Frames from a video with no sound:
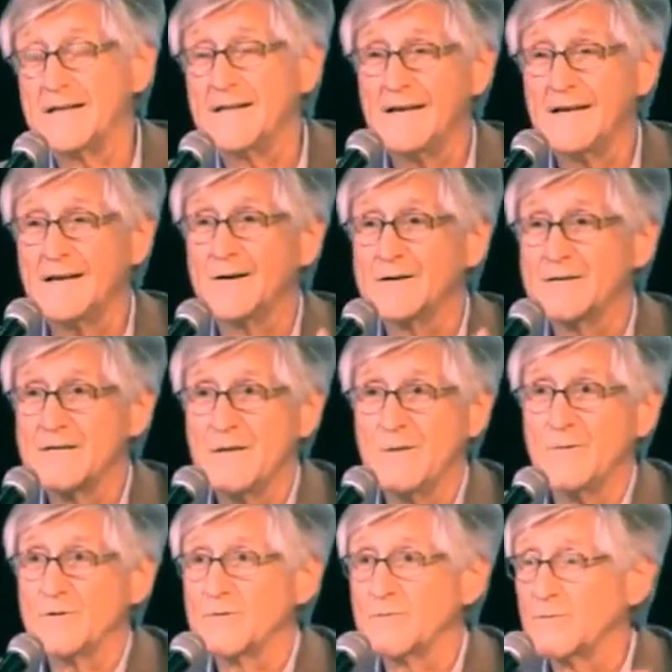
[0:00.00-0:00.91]
the NRC
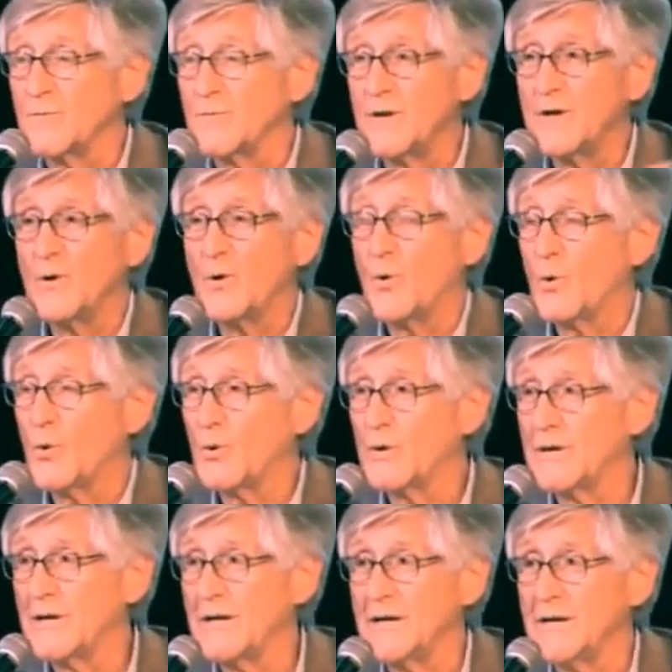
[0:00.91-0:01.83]
was
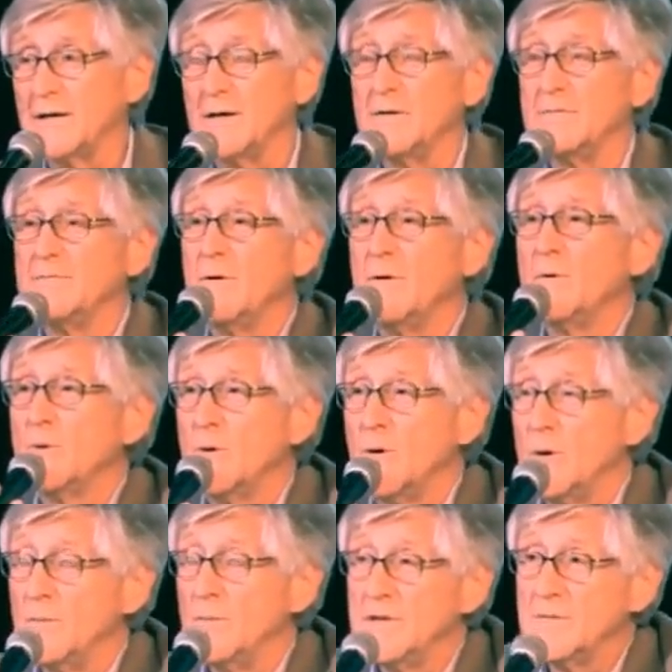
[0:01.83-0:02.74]
recording a phone
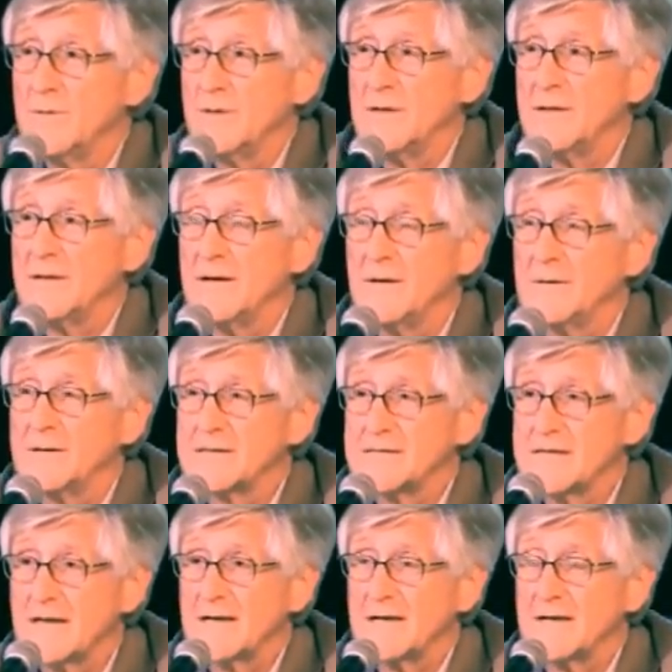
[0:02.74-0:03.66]
call between their
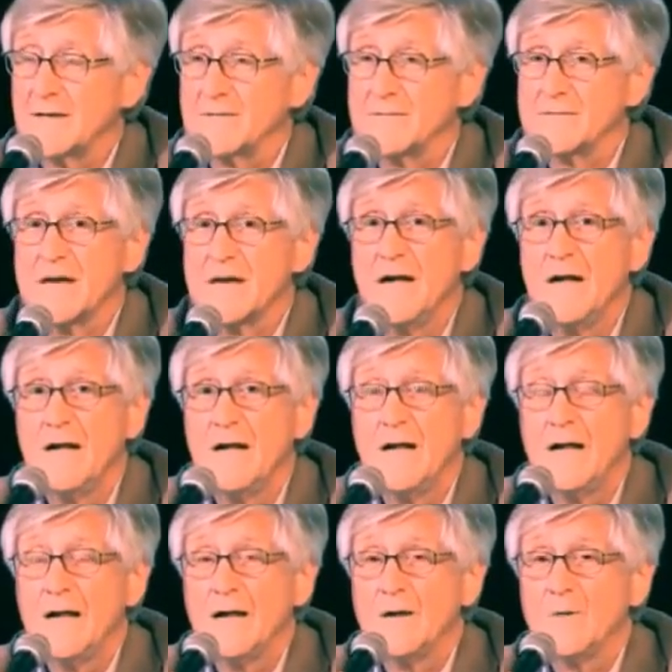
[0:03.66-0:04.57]
executives,
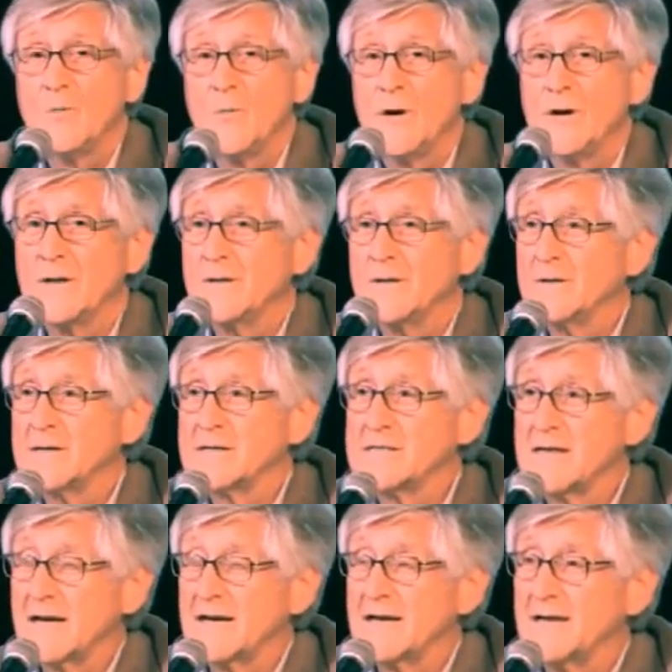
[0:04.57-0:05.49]
and one of their
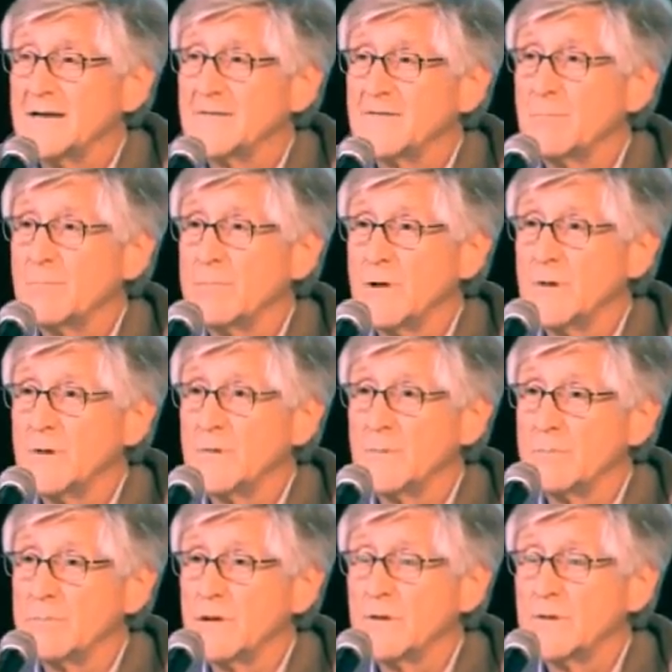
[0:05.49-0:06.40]
executives
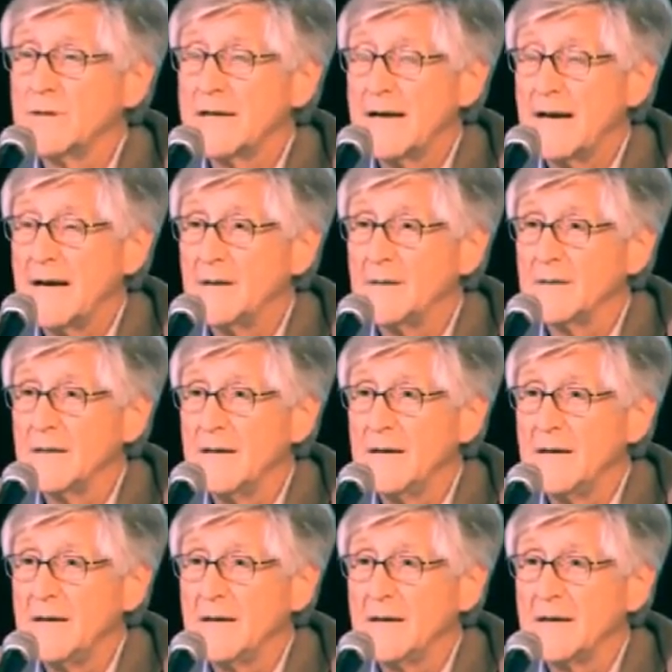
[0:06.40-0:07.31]
blurted out,
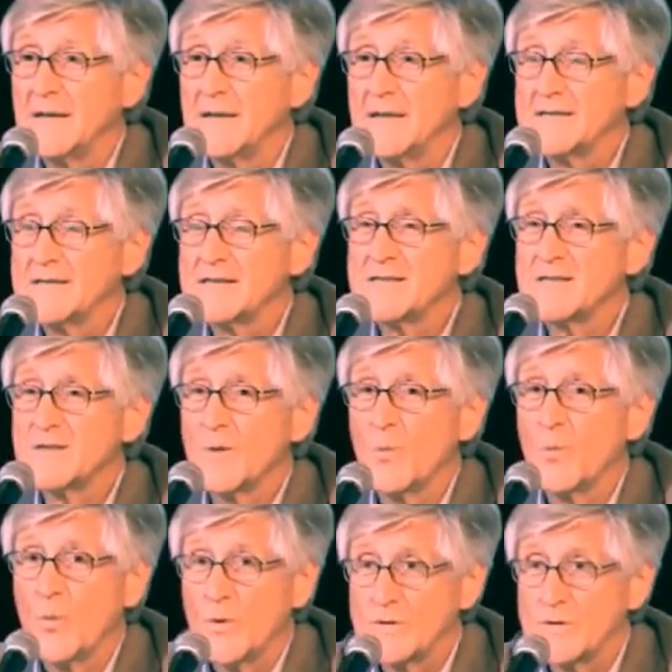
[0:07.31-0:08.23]
This is the
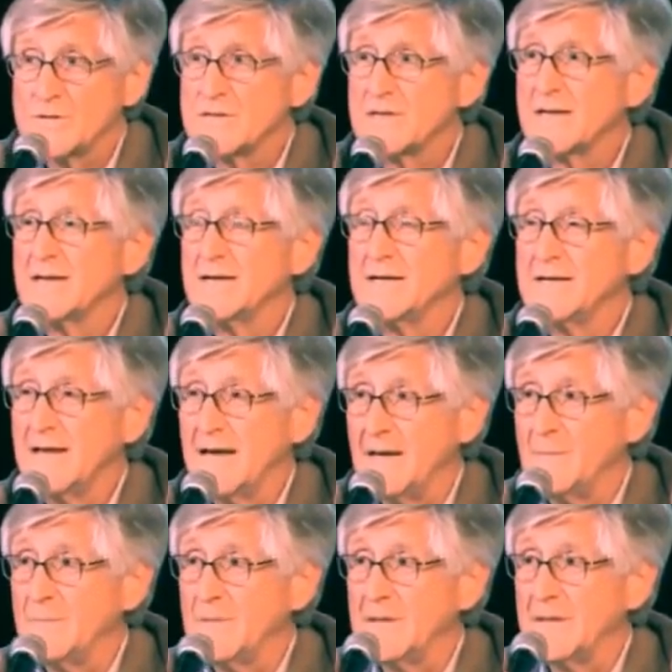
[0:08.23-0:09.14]
worst
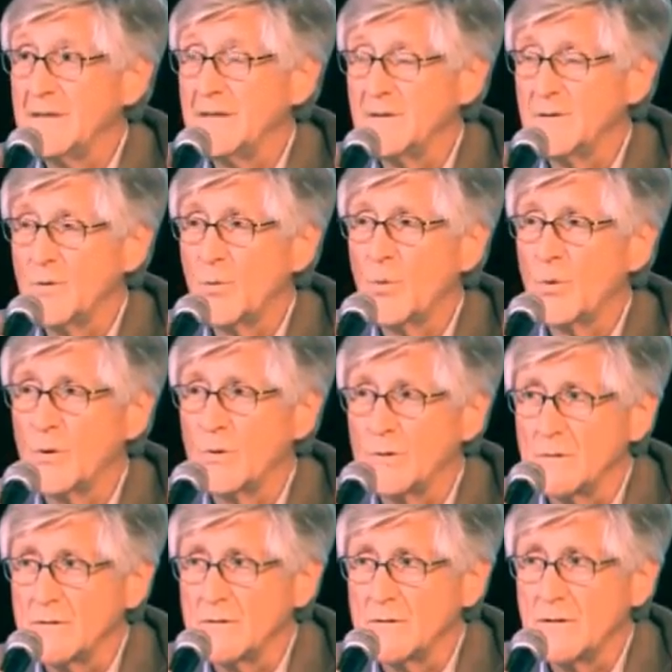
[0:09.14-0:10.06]
containment in the
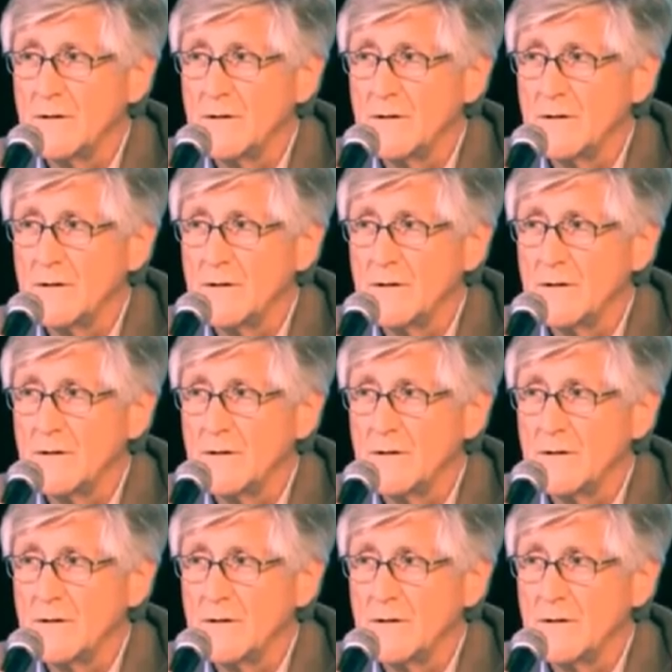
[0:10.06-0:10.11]
world.